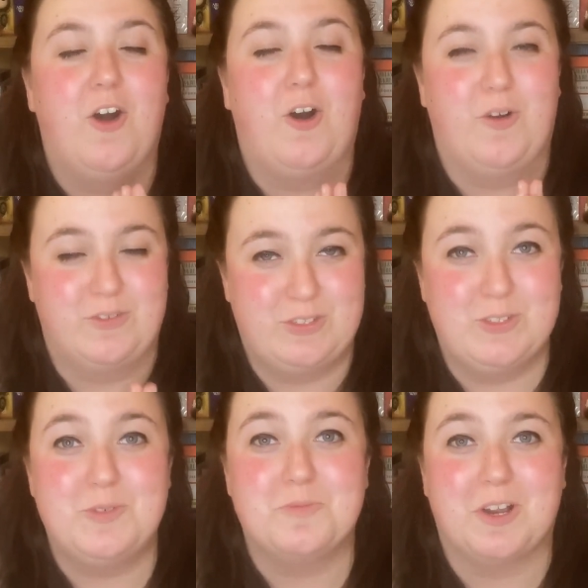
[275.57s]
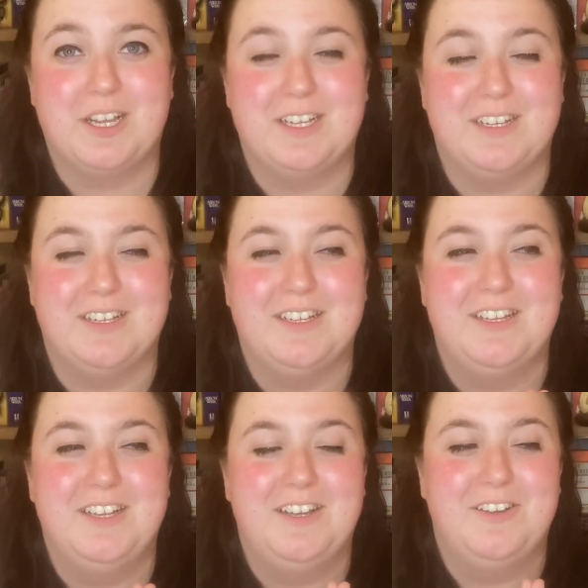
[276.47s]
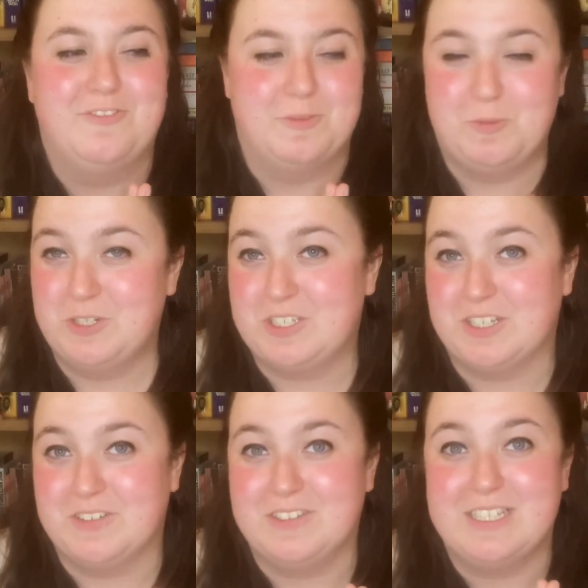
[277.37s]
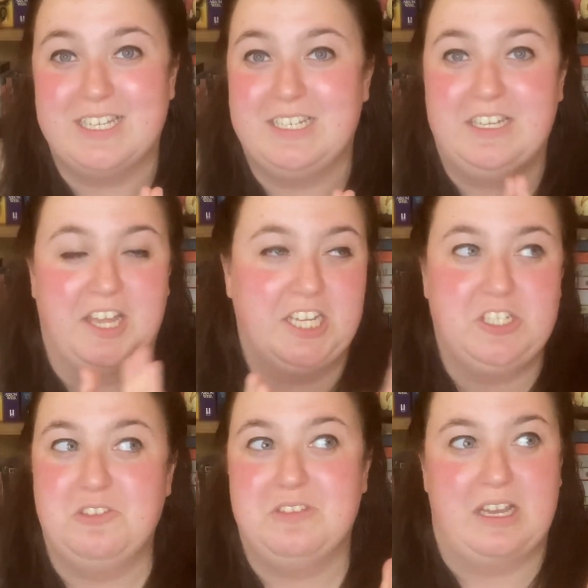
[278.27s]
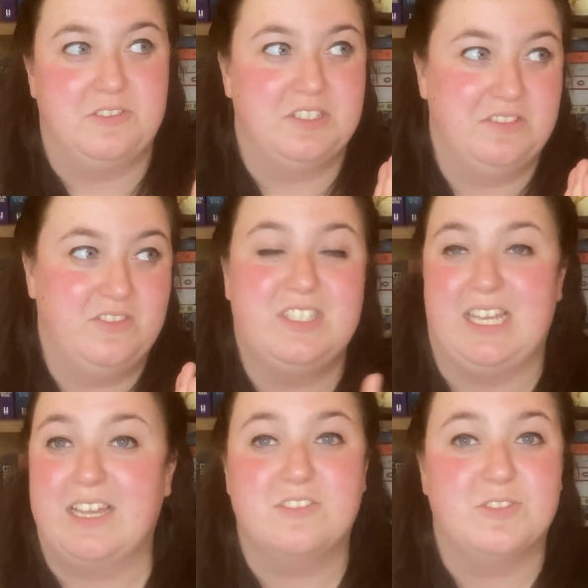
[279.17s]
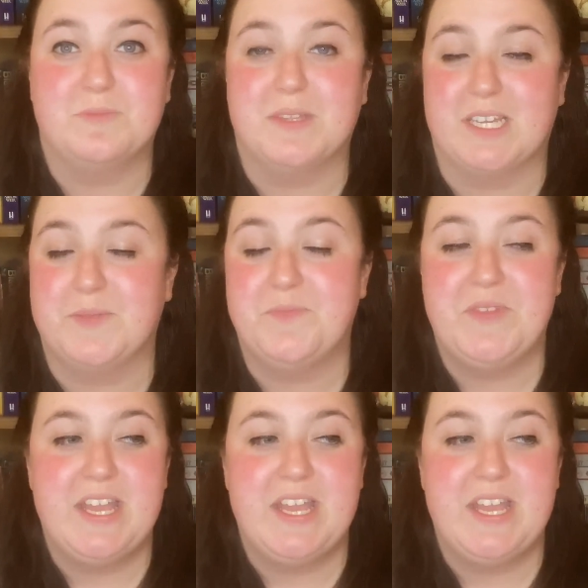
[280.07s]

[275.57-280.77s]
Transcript: of Stormbreaker from Waterstones in like 2006 or something.